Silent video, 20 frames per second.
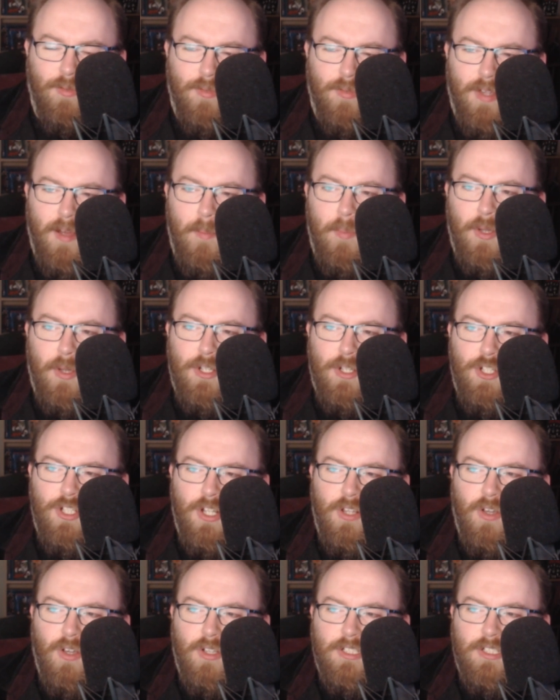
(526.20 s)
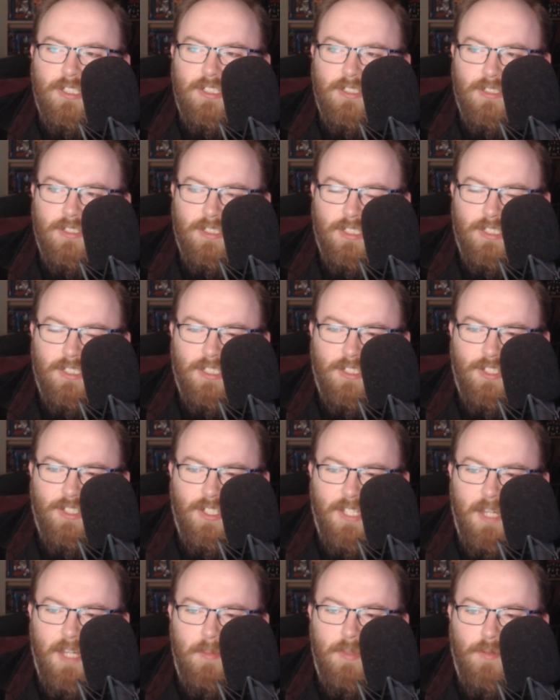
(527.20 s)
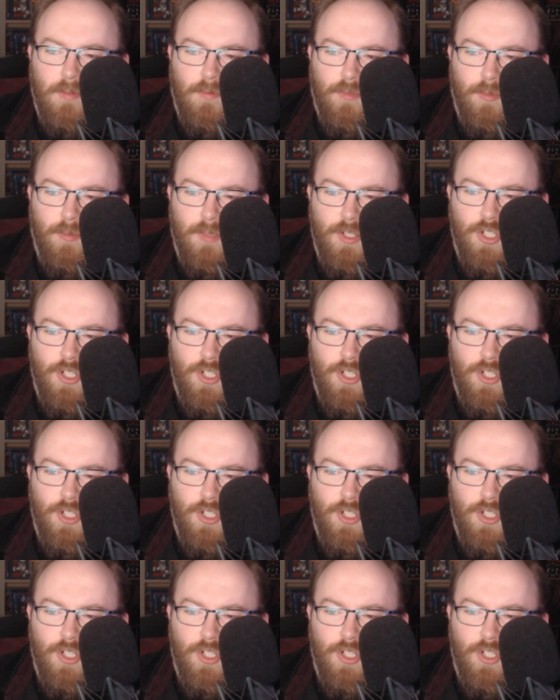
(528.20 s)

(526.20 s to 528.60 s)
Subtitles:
a bunch of nonsense to keep them from